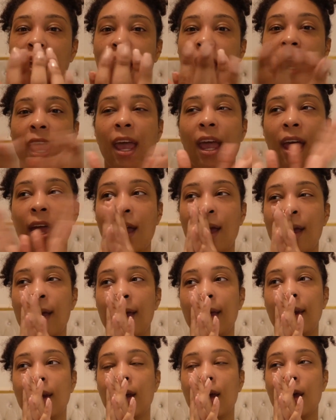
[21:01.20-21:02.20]

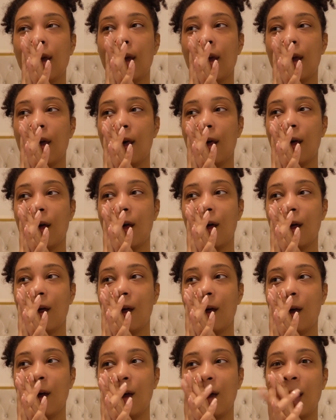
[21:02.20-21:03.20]
And
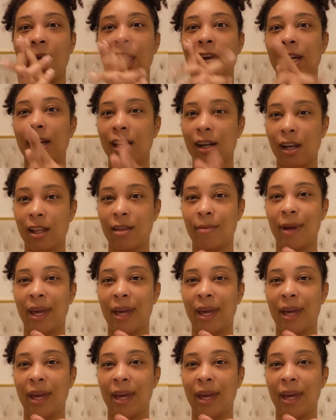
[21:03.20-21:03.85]
I need another